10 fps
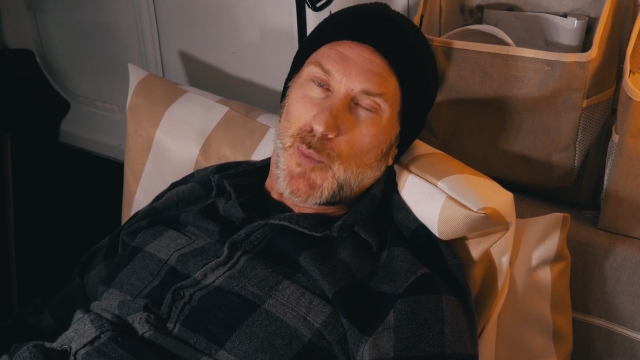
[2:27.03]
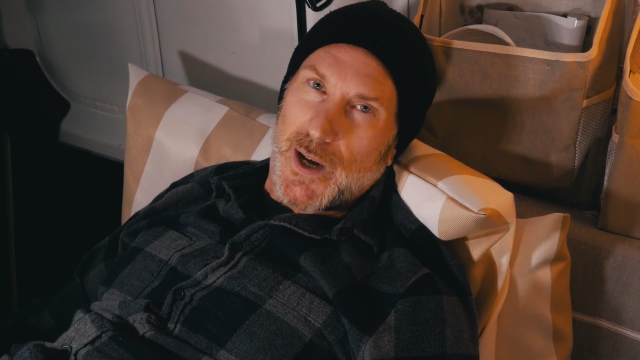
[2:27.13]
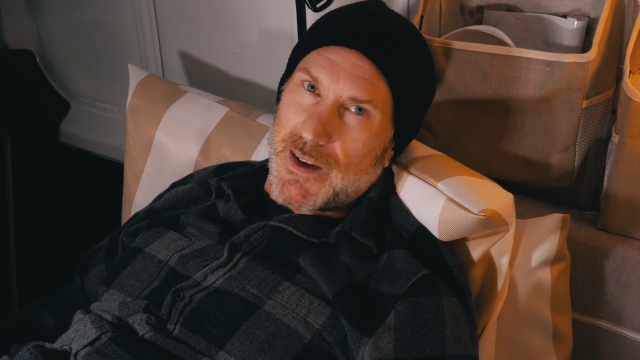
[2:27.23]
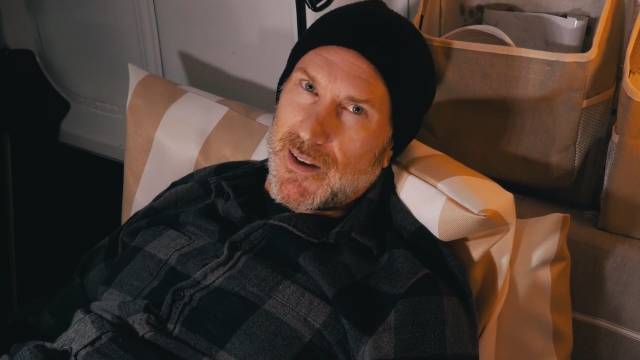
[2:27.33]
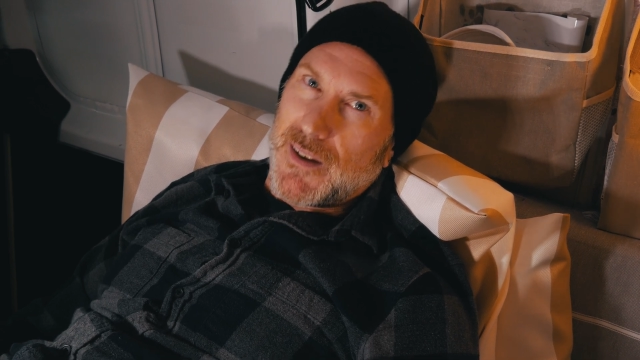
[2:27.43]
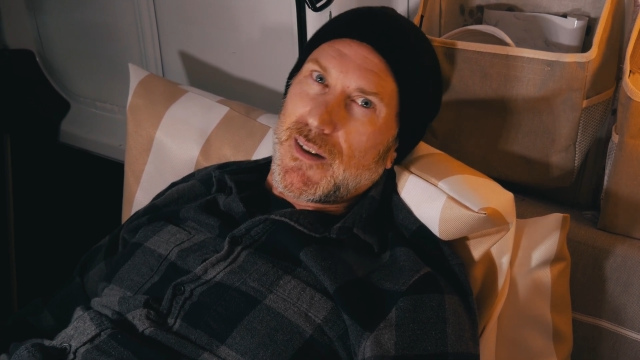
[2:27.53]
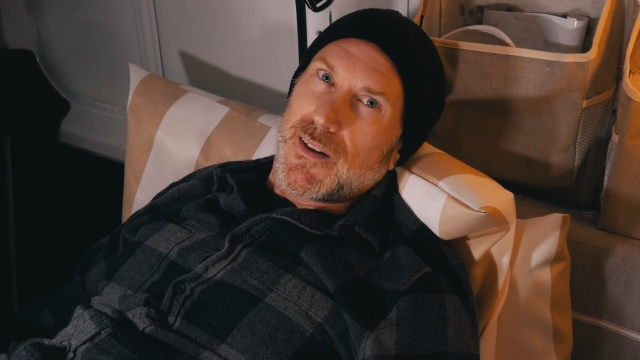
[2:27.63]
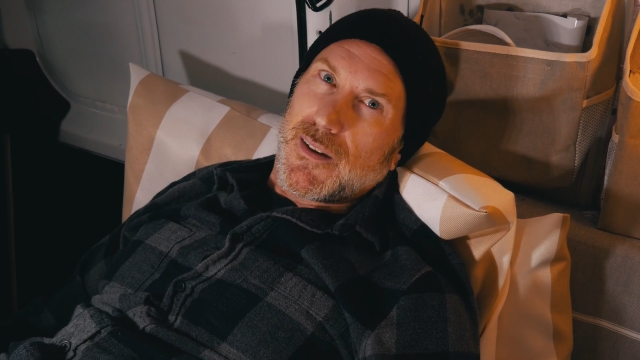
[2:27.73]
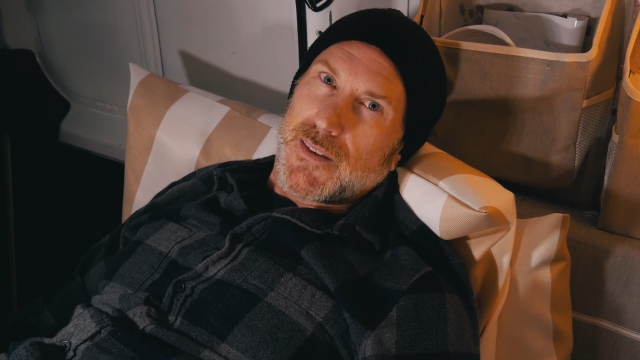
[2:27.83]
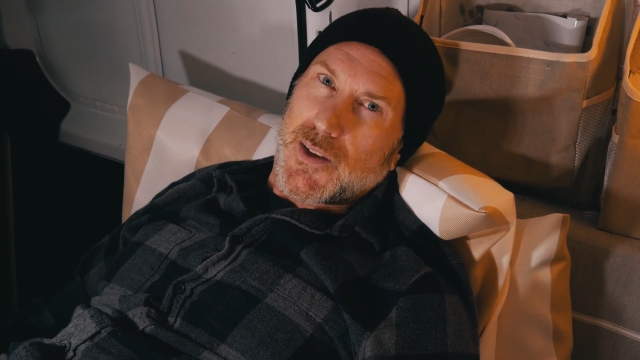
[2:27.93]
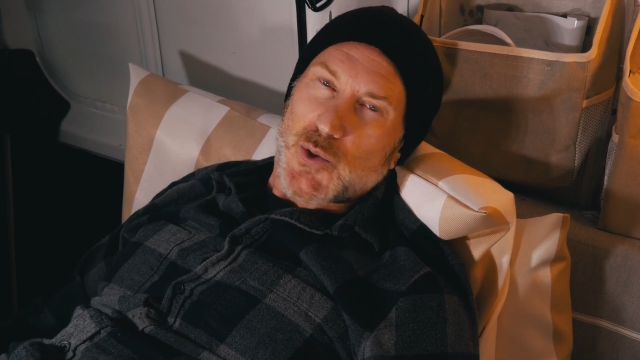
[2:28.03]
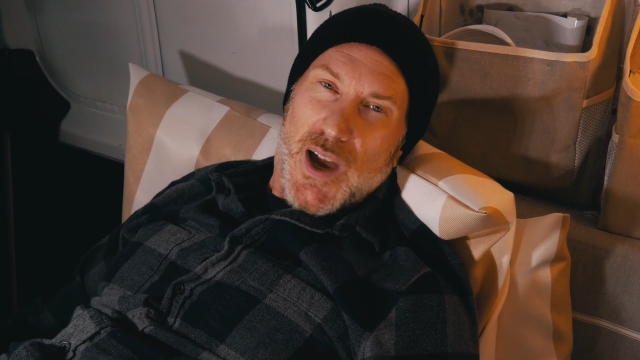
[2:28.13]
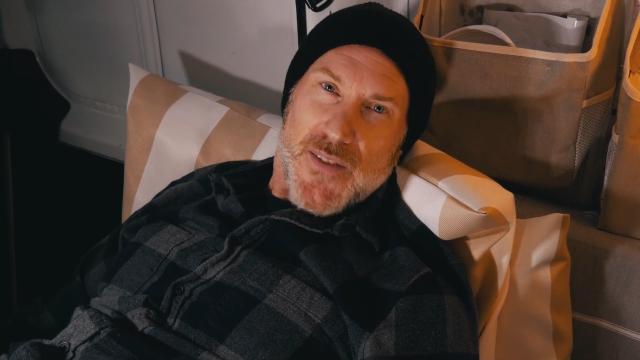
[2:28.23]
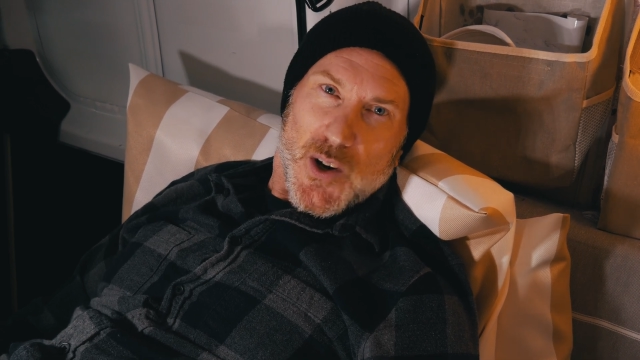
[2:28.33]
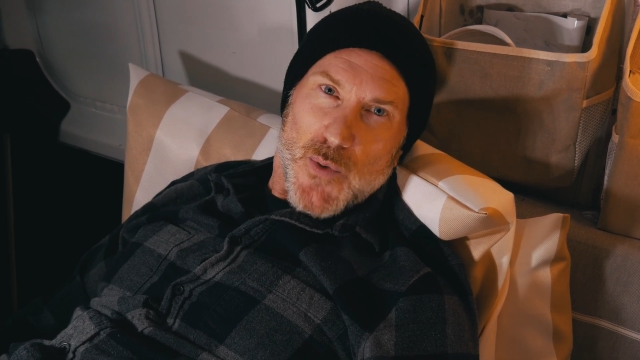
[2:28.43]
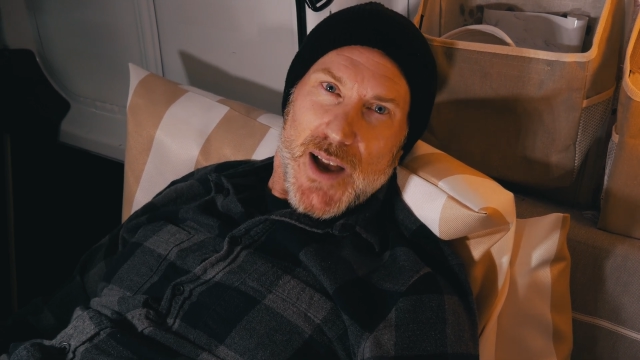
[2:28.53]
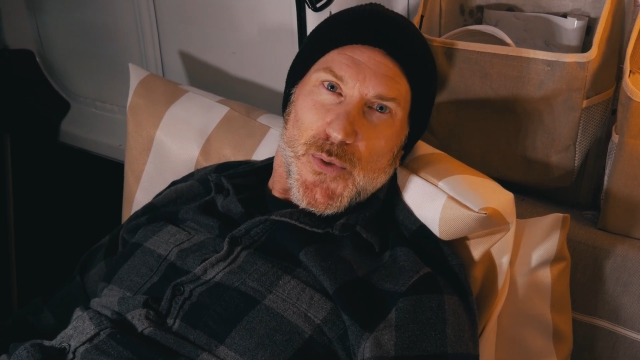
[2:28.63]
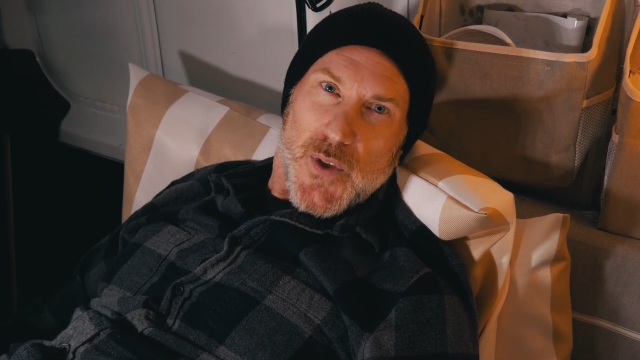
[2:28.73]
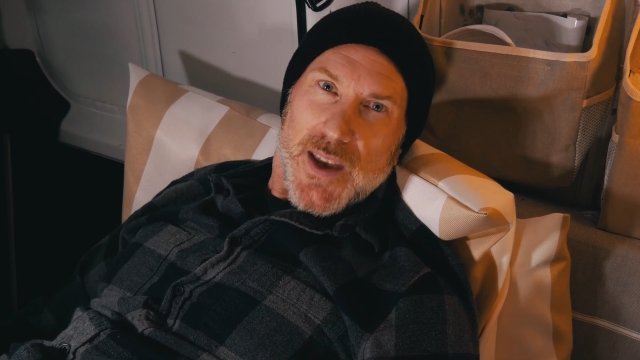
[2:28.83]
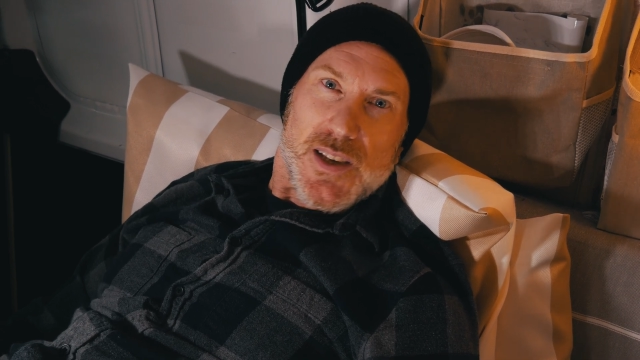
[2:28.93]
But the driving
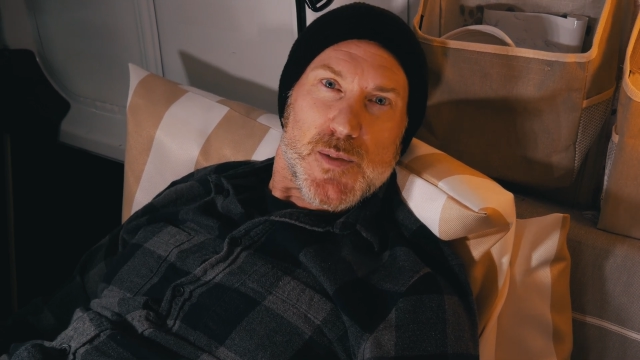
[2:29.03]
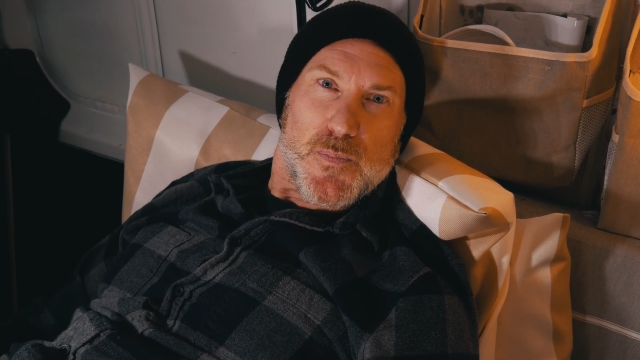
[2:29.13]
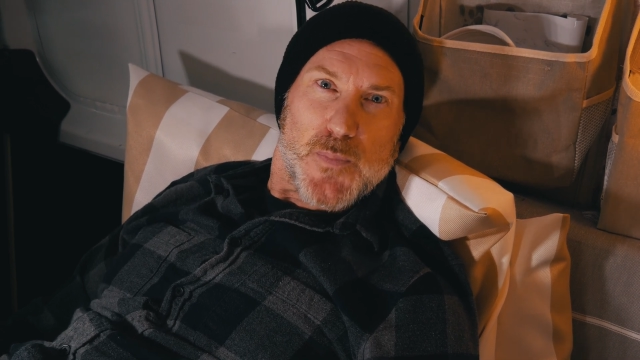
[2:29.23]
around thing is